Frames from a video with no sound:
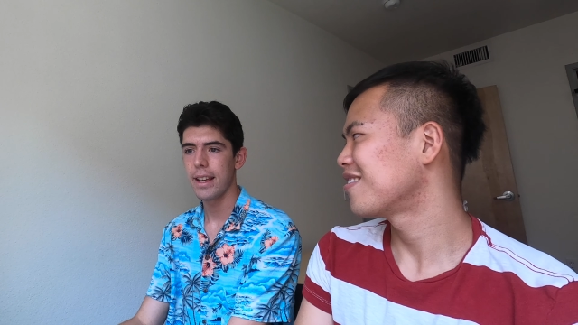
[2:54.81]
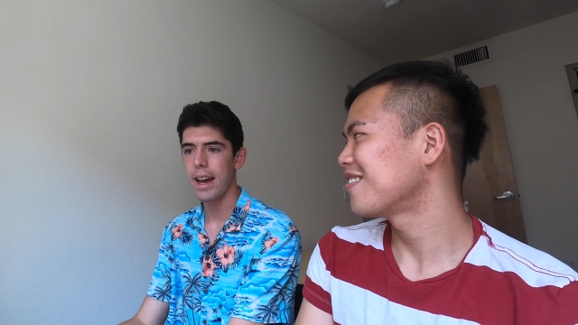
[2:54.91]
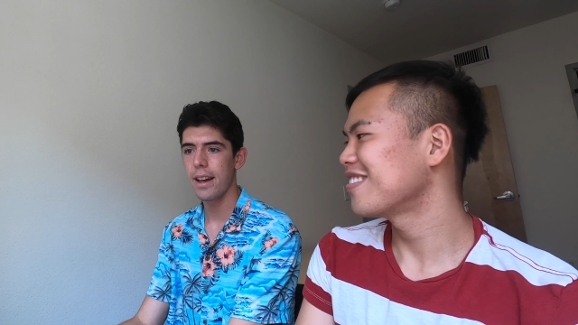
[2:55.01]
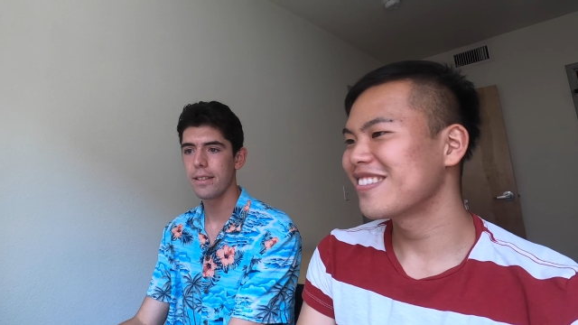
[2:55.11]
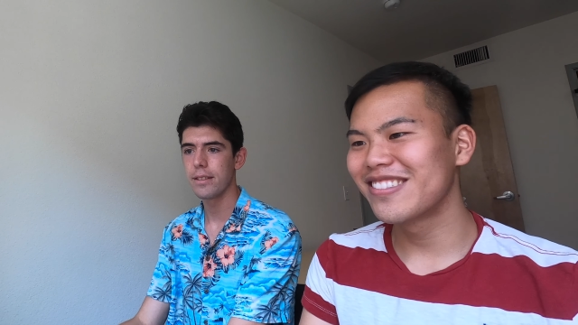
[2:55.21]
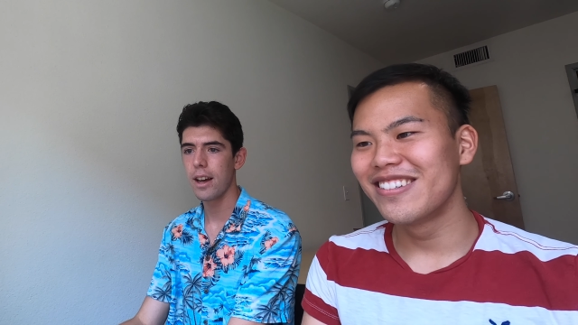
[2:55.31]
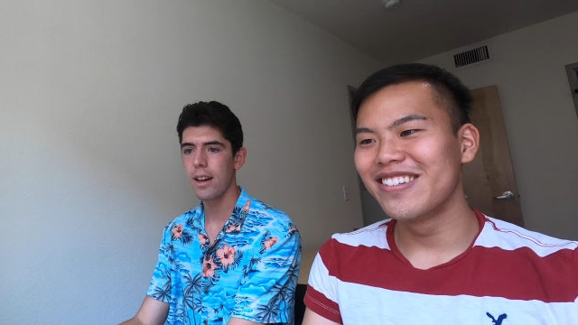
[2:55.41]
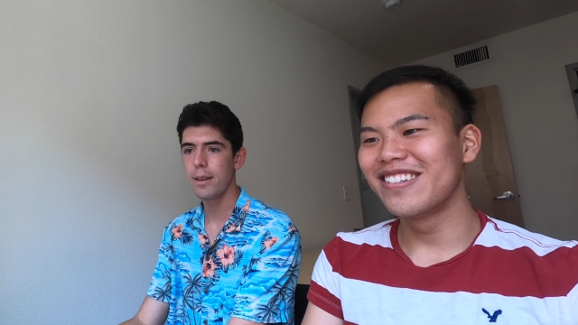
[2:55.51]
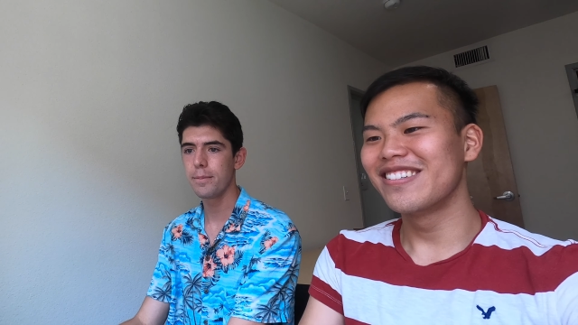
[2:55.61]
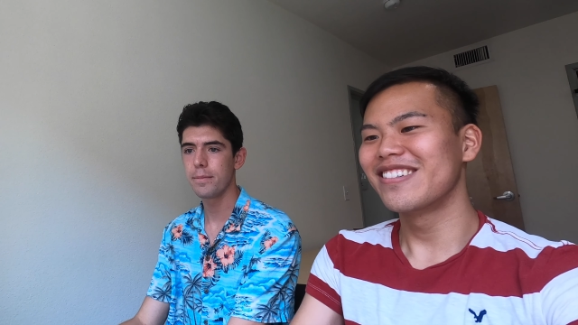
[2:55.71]
Speaker 1: Yeah,
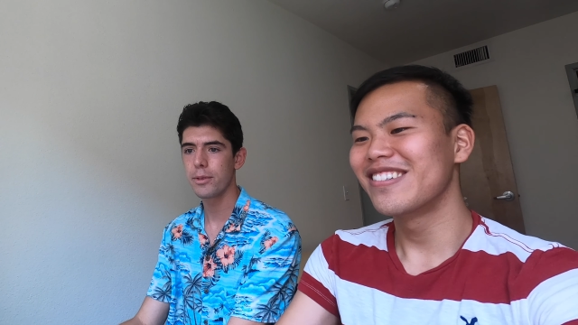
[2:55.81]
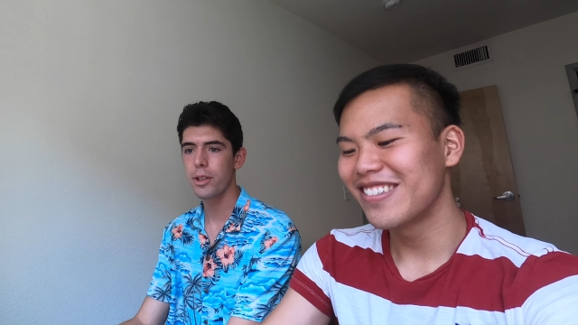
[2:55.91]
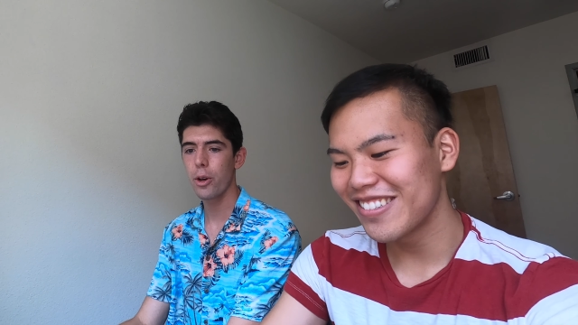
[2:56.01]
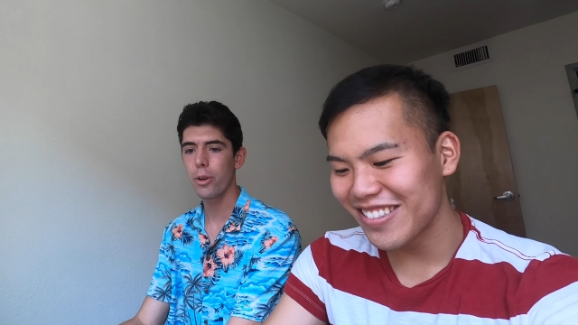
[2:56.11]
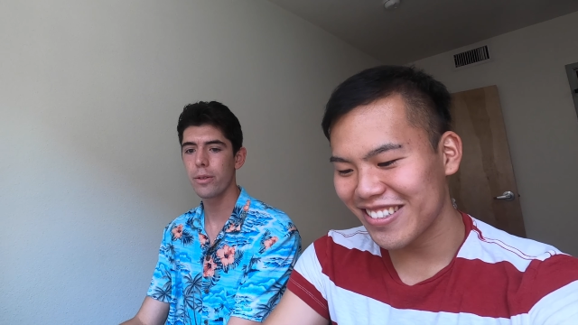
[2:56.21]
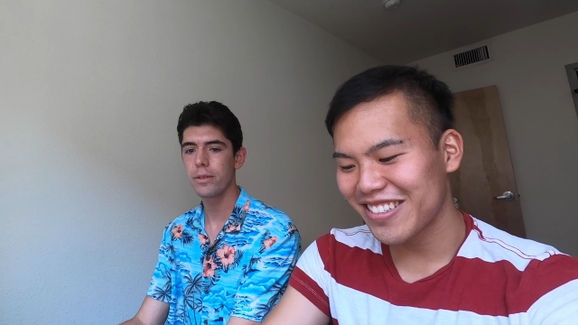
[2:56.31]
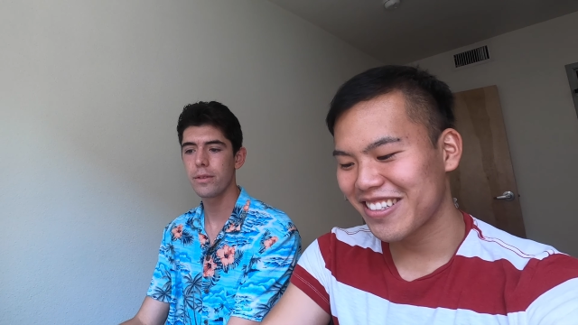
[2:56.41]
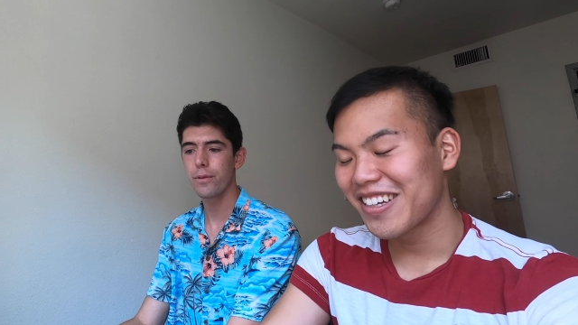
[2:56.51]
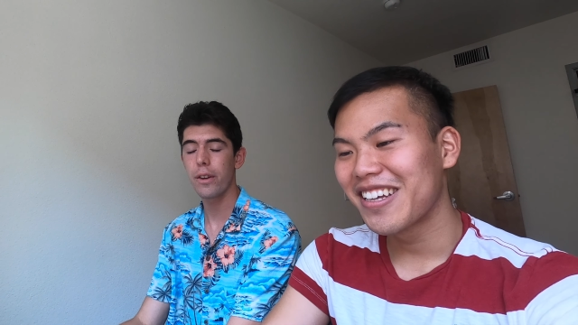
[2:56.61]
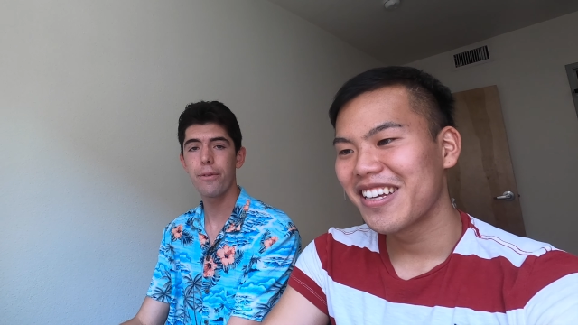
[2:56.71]
um, so
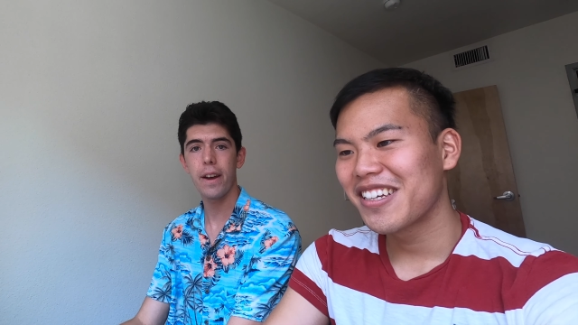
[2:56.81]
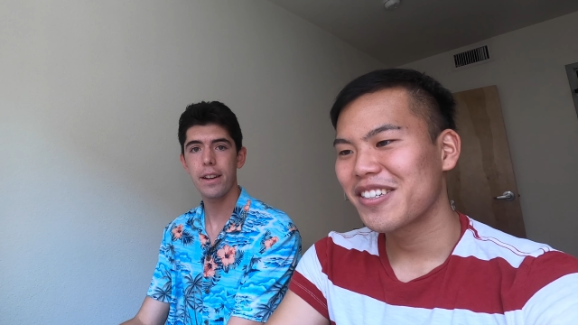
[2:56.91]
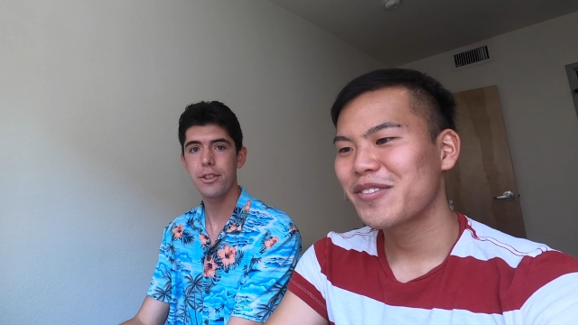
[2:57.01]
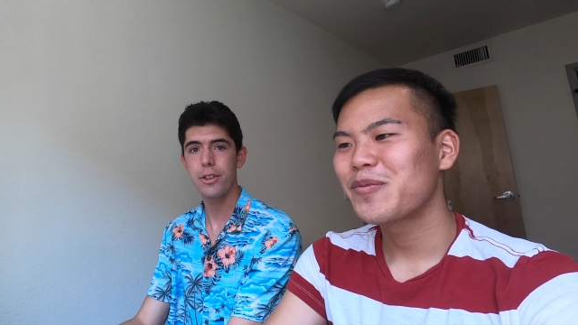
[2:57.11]
fun fact,